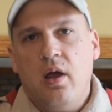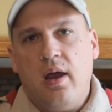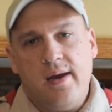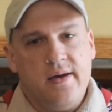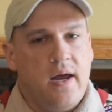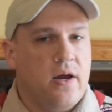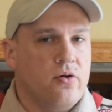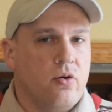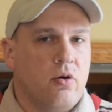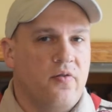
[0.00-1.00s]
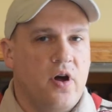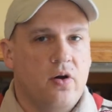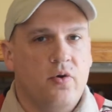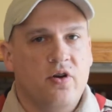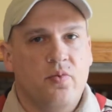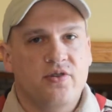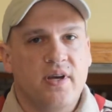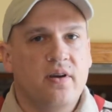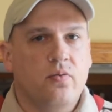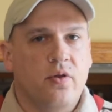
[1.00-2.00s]
And at your court of honor, when you're
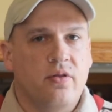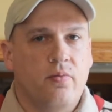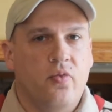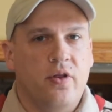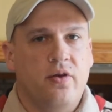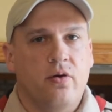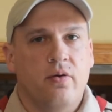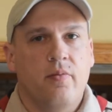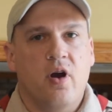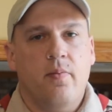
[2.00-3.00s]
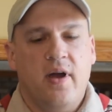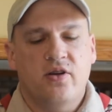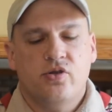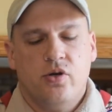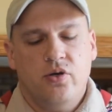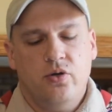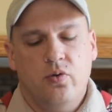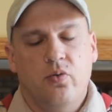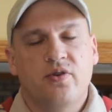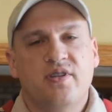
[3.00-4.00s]
presented with your merit badge, you
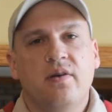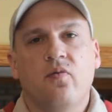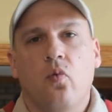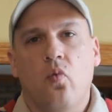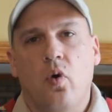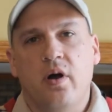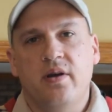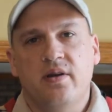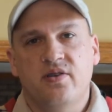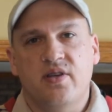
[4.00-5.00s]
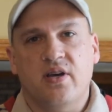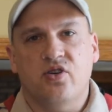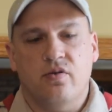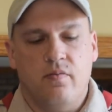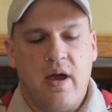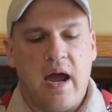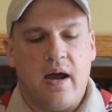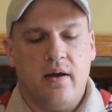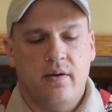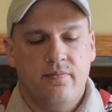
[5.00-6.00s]
will receive 1 section
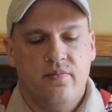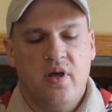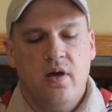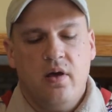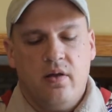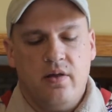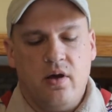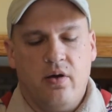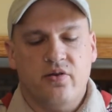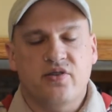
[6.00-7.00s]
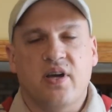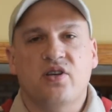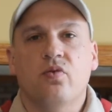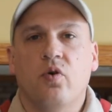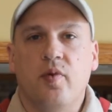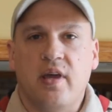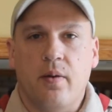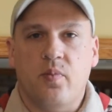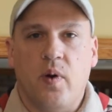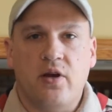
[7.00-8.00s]
back. The other section will be
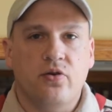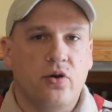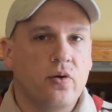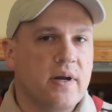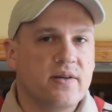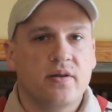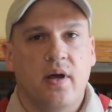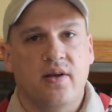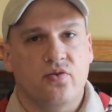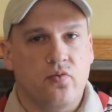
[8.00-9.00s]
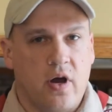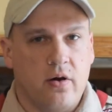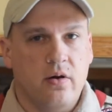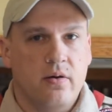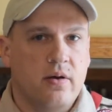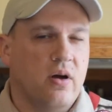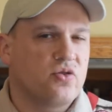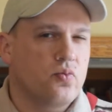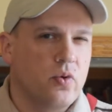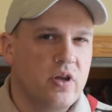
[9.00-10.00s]
kept by your unit as a record. Now,
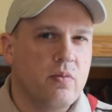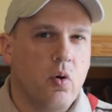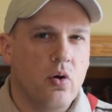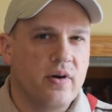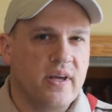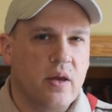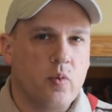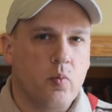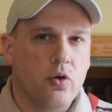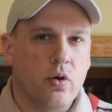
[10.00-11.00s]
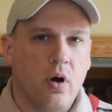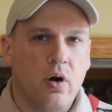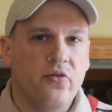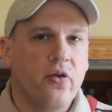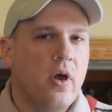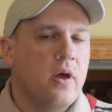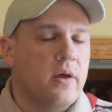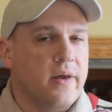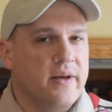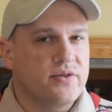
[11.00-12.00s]
it's really important to keep your blue cards
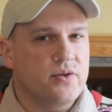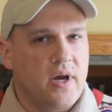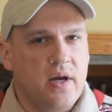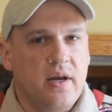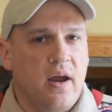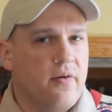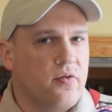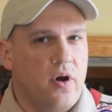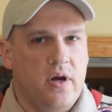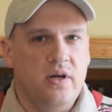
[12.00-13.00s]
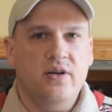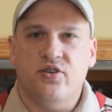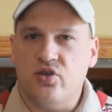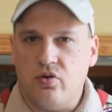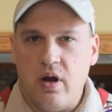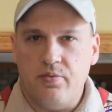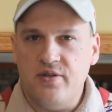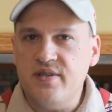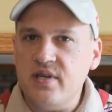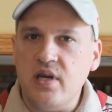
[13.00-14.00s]
in case there's ever any
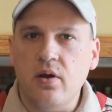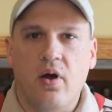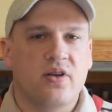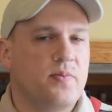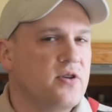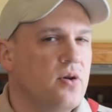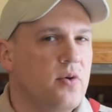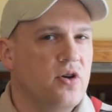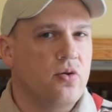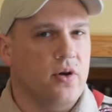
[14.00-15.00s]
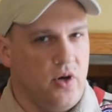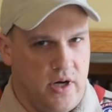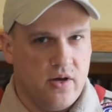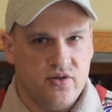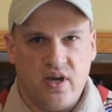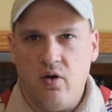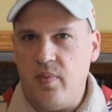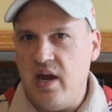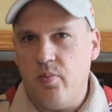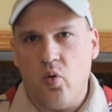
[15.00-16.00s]
discrepancy, especially when you're doing your Eagle Scout
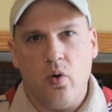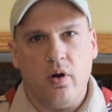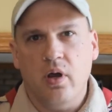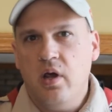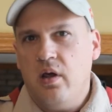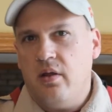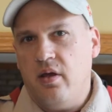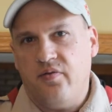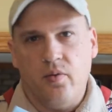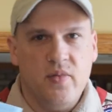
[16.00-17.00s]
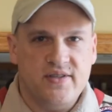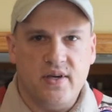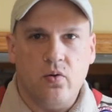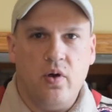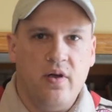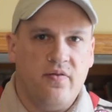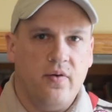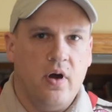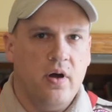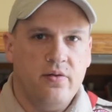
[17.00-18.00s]
paperwork. If you're missing, if
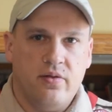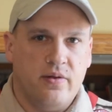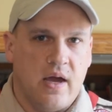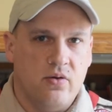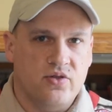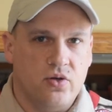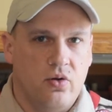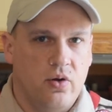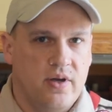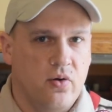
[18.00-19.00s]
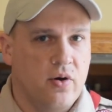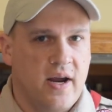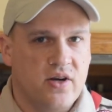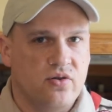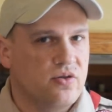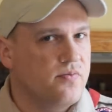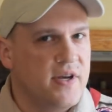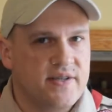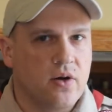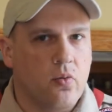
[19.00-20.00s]
council or national is
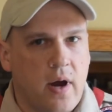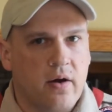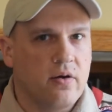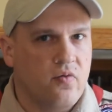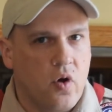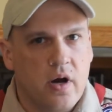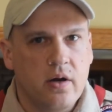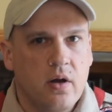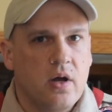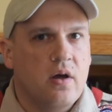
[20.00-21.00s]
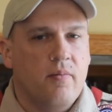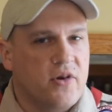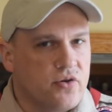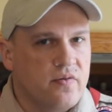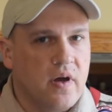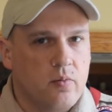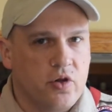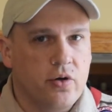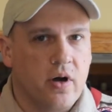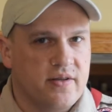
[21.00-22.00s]
missing a record of one, make sure you've got your
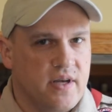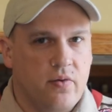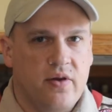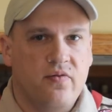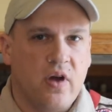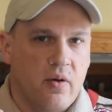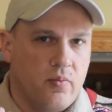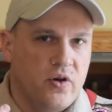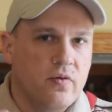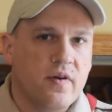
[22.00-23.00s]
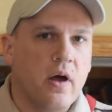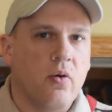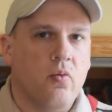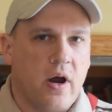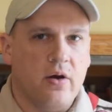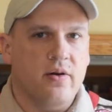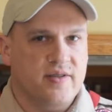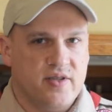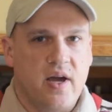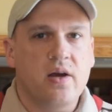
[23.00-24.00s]
blue cards. That way you've got a record, a
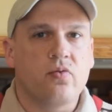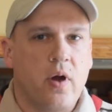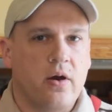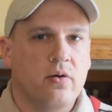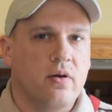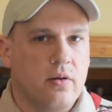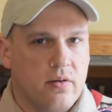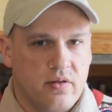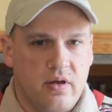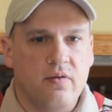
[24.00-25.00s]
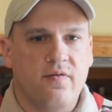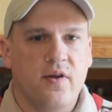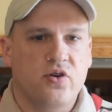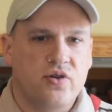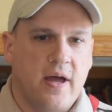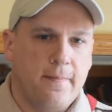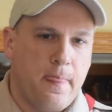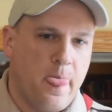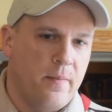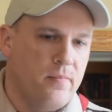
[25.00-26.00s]
signed record that you finished
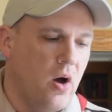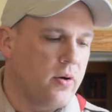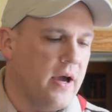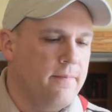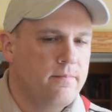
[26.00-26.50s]
that. Okay,